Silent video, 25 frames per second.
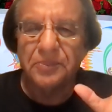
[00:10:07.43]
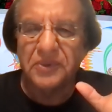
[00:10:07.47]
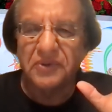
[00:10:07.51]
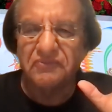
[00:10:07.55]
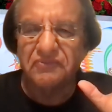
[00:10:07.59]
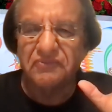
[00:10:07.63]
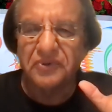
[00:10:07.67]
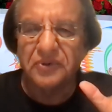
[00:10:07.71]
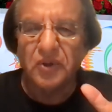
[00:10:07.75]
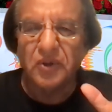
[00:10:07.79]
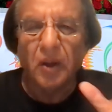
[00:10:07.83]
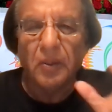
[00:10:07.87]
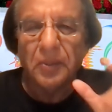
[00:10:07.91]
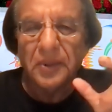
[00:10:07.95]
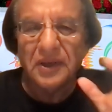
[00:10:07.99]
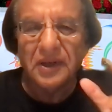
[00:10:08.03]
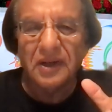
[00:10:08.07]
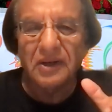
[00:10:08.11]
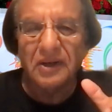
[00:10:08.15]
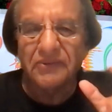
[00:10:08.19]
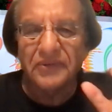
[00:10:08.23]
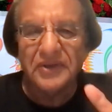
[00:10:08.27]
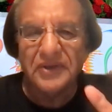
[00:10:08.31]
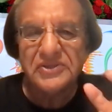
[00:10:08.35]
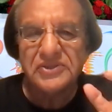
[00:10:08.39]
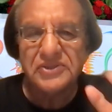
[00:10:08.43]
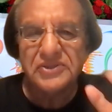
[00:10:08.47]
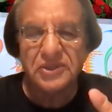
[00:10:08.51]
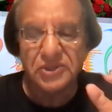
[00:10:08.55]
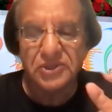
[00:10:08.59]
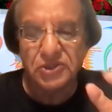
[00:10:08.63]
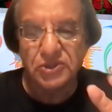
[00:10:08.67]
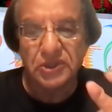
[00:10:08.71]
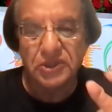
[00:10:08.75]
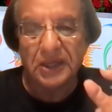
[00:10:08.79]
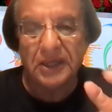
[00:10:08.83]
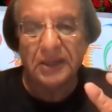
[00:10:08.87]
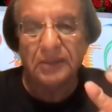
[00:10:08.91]
a phenomenal
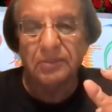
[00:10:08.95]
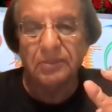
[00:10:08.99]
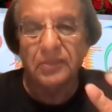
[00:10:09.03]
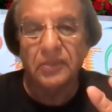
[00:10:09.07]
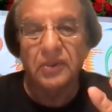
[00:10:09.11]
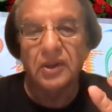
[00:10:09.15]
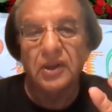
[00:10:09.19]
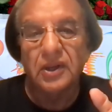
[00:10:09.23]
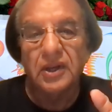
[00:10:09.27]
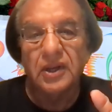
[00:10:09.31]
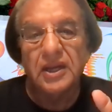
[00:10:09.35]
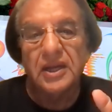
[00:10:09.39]
research team.